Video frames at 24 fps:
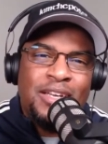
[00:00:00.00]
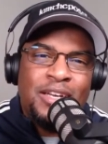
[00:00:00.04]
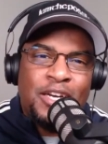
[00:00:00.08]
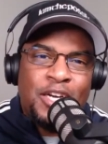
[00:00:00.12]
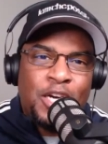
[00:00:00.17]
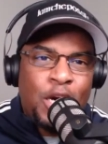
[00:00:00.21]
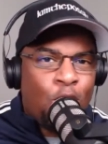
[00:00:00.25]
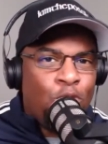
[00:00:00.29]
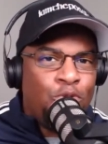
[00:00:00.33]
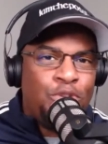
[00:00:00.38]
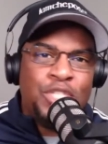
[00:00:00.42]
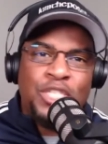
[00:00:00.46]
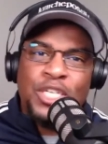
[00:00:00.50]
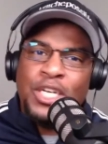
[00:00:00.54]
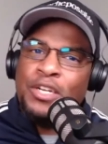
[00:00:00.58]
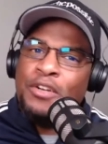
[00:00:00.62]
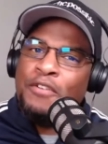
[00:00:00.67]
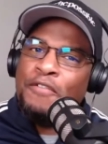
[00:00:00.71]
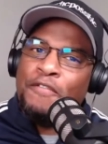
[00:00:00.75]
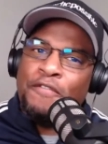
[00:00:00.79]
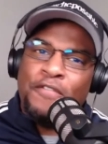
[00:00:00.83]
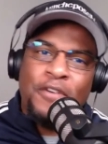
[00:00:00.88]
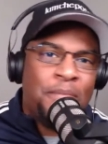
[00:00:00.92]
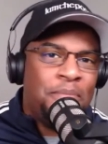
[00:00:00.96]

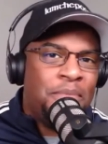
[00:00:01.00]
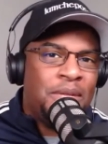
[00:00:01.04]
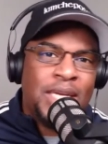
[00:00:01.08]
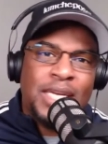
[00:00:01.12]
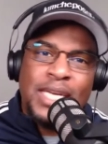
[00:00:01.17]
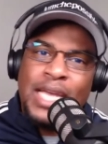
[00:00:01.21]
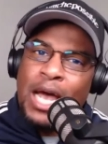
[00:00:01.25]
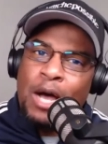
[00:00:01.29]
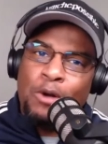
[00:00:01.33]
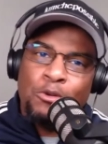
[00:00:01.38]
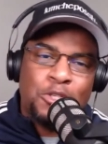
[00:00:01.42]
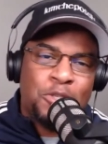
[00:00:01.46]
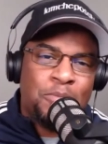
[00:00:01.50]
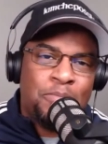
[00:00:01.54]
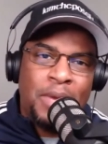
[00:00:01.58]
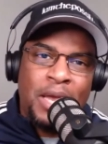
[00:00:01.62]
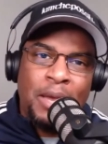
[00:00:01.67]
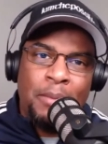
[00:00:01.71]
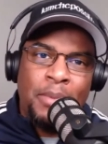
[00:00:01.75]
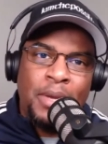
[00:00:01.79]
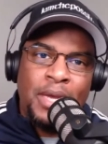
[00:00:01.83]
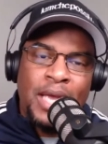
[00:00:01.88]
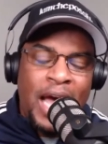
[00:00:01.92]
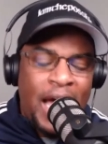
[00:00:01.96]
coaching from the couch,
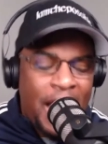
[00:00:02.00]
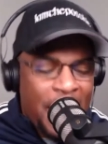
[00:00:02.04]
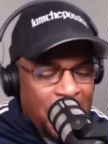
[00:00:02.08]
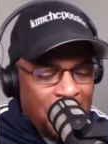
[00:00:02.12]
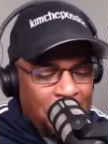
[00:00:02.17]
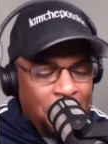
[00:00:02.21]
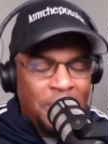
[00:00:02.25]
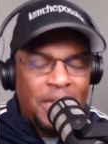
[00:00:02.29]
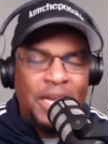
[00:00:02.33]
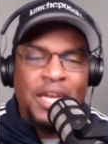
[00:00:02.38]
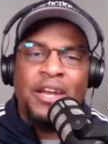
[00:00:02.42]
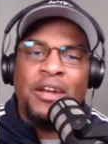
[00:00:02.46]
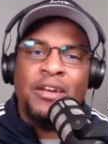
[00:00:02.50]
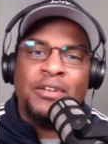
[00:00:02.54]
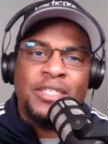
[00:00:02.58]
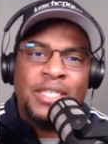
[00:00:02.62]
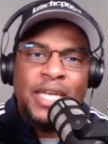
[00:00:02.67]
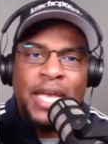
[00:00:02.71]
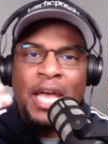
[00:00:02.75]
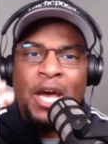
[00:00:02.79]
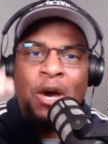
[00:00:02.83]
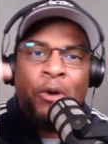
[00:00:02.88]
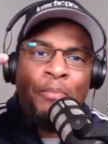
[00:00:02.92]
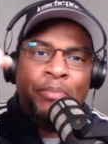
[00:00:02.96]
baby. I am here
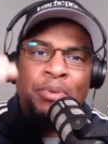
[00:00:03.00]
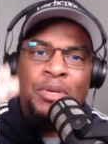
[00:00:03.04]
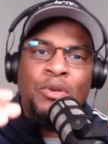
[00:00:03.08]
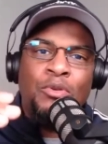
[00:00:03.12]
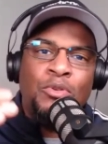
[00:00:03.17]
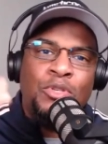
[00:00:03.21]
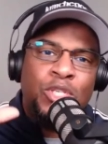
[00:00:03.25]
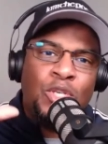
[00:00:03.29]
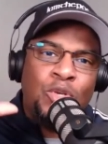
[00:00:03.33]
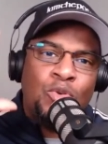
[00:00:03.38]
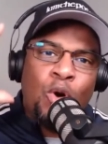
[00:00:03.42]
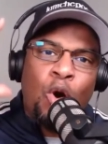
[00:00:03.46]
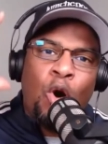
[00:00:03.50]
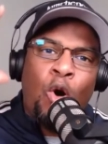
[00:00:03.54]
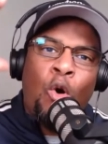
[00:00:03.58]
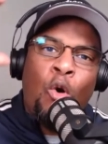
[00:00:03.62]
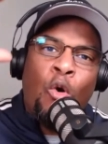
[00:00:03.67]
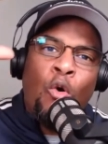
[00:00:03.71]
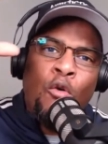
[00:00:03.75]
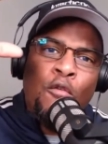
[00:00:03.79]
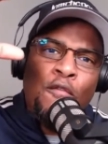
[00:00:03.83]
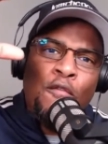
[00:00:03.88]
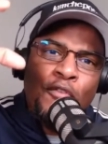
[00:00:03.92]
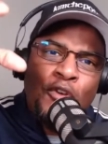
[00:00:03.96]
to help you to
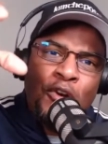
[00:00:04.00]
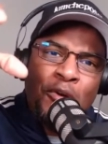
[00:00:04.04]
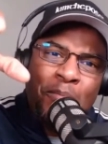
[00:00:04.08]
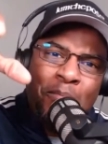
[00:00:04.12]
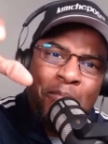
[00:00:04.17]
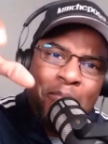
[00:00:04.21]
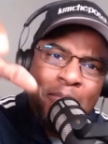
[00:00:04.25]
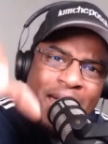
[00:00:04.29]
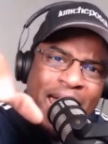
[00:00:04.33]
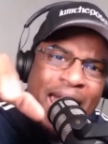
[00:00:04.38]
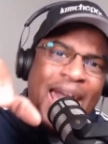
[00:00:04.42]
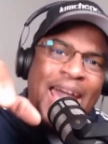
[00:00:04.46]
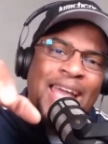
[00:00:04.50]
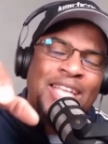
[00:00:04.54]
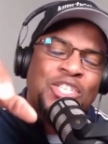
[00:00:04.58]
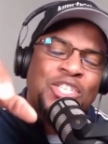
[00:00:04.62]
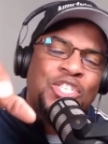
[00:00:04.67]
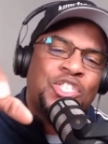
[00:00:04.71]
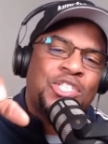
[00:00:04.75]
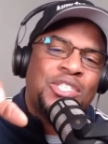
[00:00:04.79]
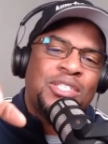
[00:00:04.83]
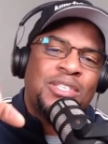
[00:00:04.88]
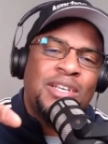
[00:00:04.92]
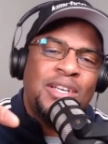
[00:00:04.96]

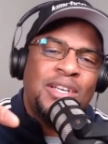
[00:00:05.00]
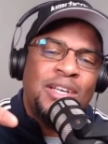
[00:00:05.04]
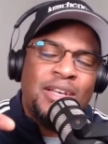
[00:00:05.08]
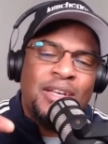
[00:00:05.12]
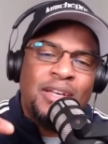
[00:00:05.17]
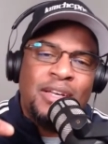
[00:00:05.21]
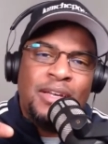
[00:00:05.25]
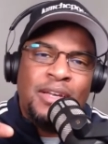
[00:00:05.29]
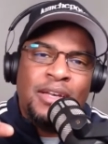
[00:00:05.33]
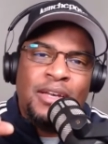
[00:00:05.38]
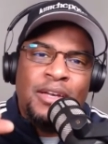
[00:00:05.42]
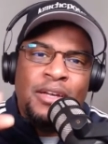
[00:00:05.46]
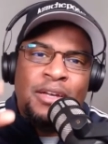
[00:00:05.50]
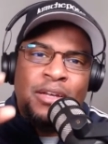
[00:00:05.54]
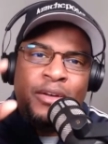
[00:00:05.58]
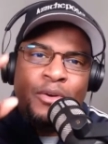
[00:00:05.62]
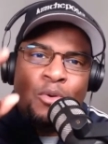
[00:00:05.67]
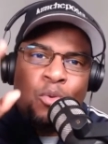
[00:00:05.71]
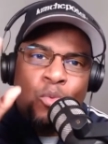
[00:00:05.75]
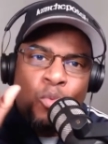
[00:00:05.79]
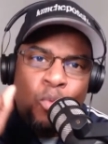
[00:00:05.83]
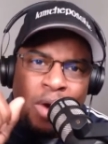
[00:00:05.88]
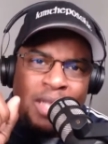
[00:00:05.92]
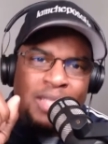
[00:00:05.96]
overmatch
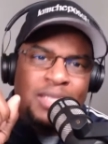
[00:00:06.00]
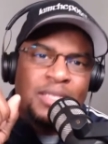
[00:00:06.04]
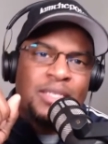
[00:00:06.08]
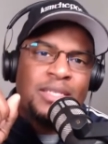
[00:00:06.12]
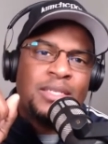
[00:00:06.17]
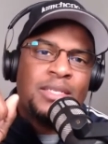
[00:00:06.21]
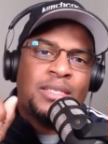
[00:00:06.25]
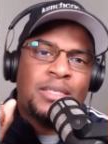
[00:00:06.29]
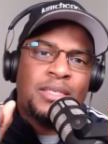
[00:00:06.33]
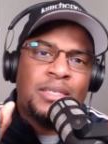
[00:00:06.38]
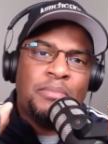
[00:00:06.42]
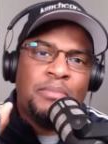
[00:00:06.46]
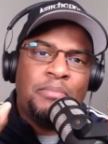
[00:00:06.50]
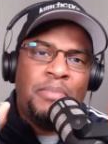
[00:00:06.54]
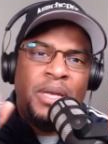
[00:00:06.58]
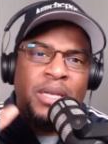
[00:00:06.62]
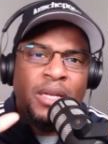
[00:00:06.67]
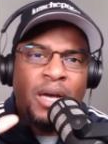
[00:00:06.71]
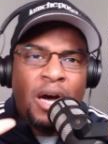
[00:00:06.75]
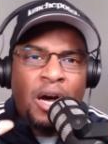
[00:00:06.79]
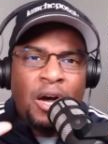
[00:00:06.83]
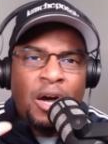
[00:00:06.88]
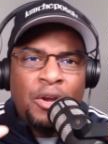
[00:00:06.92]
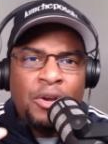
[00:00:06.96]
what's
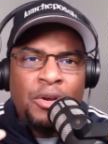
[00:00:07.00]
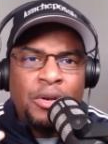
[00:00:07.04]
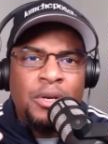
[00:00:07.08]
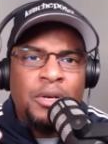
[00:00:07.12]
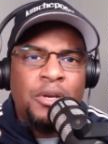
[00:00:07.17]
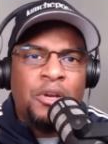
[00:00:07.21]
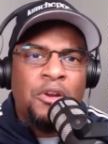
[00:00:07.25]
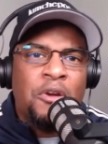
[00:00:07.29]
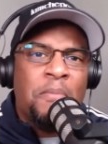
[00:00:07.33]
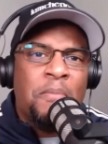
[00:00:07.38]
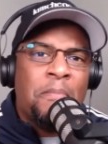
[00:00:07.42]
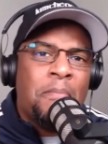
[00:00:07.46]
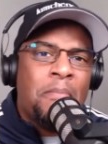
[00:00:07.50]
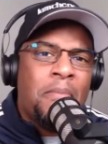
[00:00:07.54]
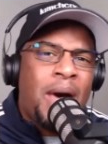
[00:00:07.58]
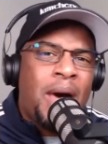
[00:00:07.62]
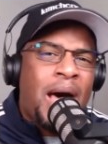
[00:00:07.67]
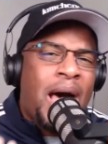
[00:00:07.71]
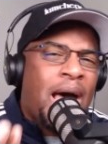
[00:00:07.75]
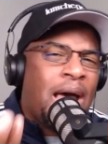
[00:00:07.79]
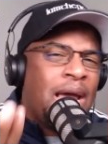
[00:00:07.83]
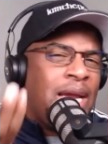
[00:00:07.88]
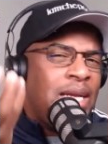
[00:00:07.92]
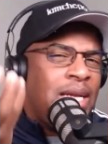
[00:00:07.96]
been
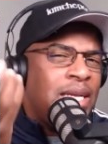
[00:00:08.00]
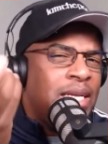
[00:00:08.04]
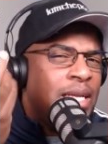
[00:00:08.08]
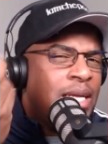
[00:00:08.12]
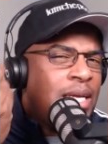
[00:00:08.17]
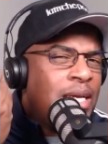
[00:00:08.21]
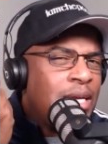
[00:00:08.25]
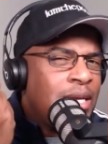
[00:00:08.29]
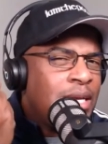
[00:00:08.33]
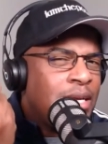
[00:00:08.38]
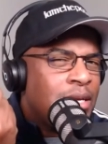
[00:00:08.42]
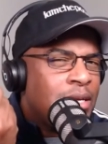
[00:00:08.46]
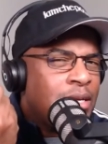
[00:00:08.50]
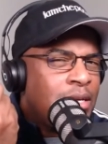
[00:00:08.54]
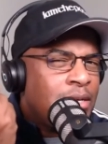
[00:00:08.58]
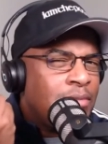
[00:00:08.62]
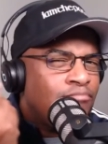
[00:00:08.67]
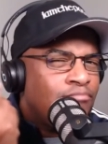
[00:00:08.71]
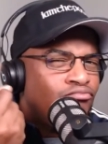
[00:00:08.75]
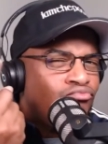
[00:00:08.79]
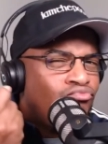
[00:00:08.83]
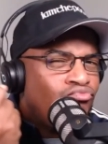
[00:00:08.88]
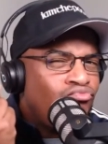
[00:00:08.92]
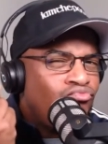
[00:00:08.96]
undermining
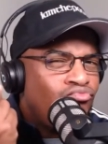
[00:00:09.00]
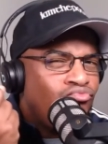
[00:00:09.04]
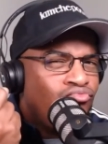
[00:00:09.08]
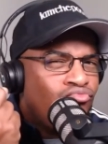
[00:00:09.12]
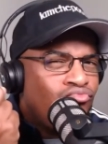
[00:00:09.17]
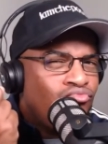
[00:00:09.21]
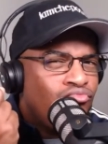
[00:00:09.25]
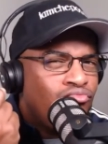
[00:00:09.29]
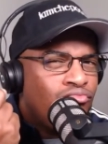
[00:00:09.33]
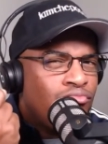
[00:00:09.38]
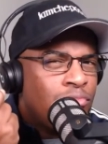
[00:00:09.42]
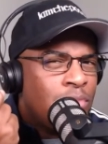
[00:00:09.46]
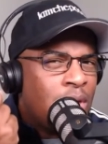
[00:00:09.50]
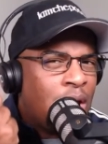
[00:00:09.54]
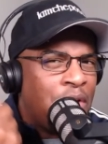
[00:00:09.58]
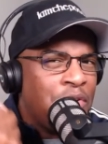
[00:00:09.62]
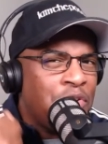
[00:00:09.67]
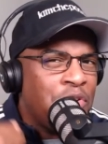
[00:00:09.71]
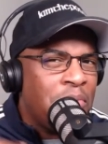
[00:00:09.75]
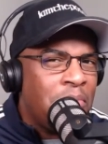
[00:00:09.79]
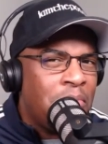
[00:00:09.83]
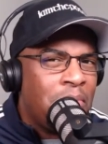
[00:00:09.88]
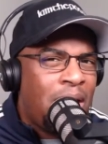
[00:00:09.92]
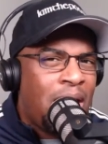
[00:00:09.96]
hmm,
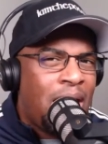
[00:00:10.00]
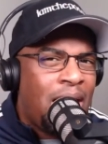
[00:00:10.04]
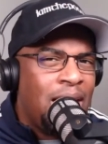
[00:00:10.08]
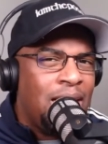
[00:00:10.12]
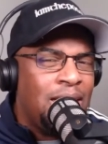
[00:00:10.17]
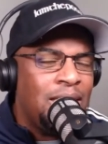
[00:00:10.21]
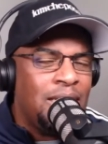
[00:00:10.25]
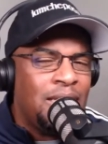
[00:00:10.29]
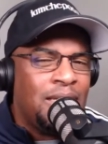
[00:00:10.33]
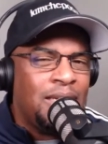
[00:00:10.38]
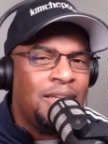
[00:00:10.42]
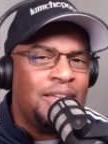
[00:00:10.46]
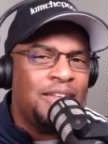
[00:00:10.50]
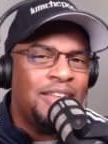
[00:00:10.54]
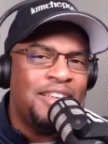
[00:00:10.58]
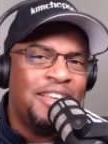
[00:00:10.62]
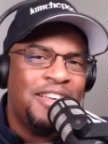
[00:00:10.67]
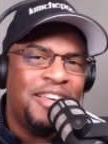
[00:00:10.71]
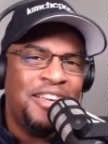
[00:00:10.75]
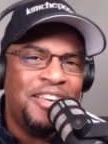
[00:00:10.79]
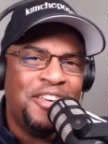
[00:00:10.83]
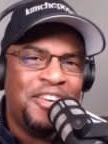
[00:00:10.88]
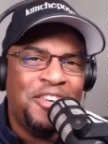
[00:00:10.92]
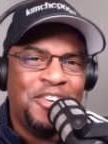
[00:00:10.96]
undermining
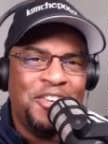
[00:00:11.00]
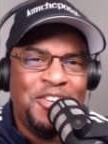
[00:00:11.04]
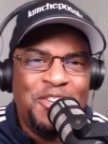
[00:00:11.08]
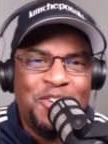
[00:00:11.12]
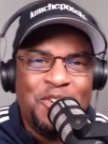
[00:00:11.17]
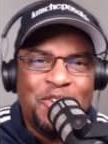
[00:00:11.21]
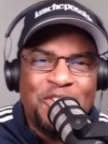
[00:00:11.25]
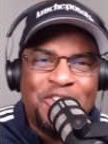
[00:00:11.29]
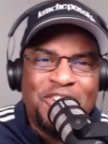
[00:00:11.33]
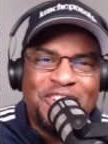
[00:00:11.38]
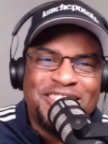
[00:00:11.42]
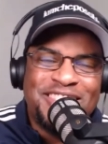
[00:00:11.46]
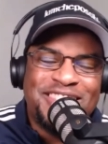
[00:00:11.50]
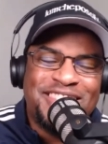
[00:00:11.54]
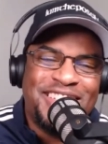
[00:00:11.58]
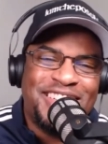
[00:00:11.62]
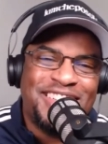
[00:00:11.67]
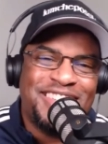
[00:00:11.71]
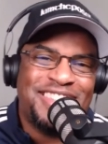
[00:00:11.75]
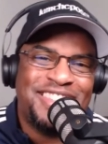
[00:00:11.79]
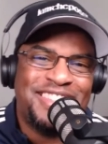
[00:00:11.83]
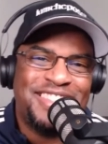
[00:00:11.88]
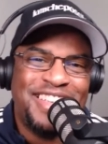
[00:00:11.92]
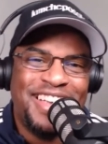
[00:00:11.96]
your
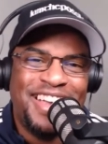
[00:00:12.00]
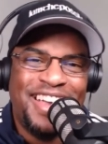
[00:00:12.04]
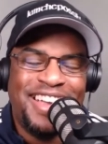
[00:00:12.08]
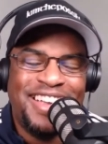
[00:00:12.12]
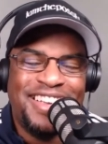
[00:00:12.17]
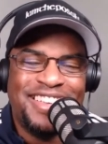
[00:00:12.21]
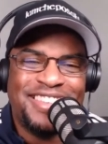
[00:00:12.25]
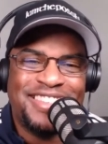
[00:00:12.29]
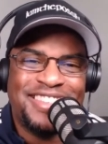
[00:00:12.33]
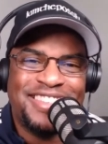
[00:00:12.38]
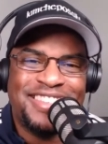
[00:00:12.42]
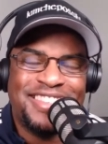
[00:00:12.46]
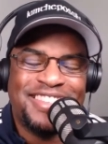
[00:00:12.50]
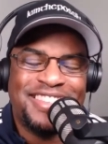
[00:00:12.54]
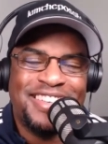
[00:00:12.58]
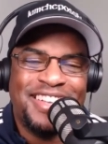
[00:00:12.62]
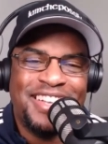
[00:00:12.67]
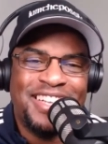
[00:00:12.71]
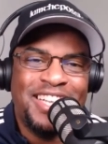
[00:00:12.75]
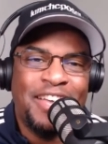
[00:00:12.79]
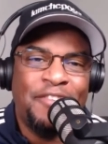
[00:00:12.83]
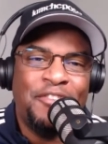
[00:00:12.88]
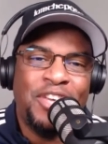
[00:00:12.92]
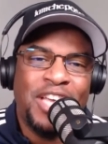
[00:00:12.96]
success
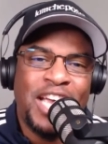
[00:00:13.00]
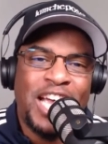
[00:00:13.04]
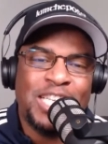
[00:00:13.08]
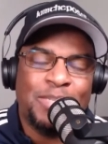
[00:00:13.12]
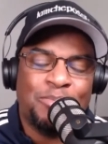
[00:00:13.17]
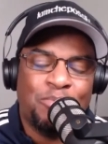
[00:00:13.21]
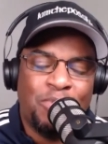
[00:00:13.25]
love you guys